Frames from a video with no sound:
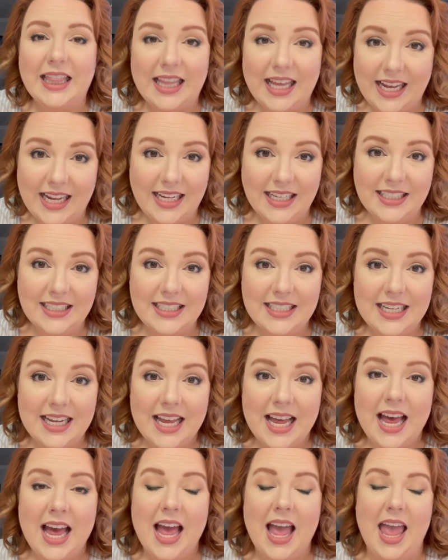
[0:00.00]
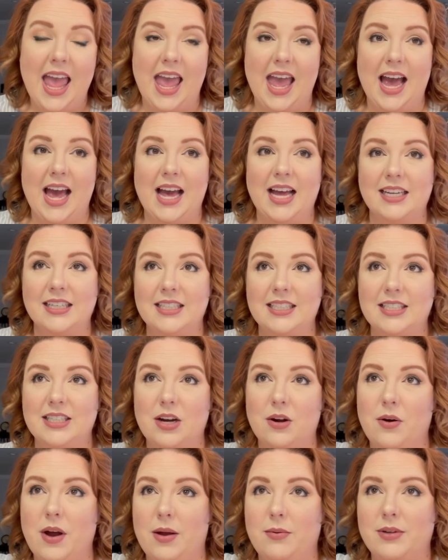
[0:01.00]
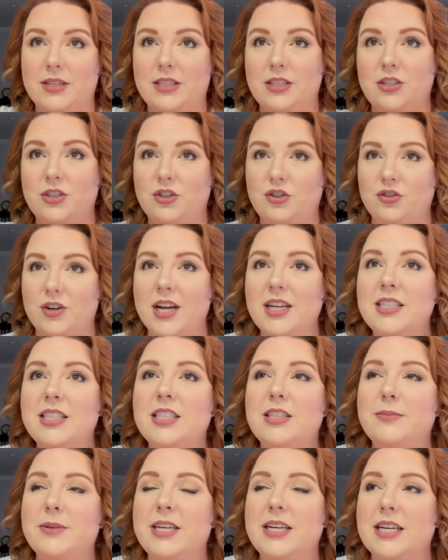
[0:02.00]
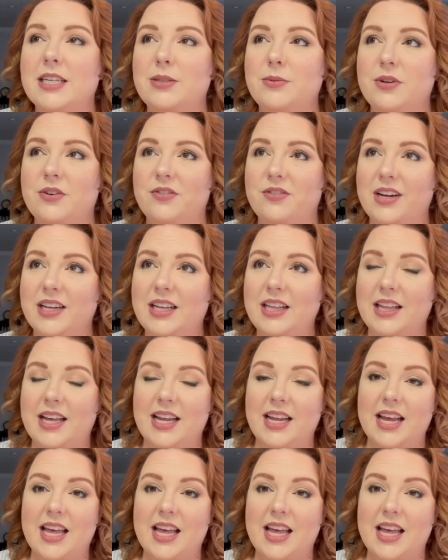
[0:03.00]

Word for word: late. And so I was stressed because we were running late.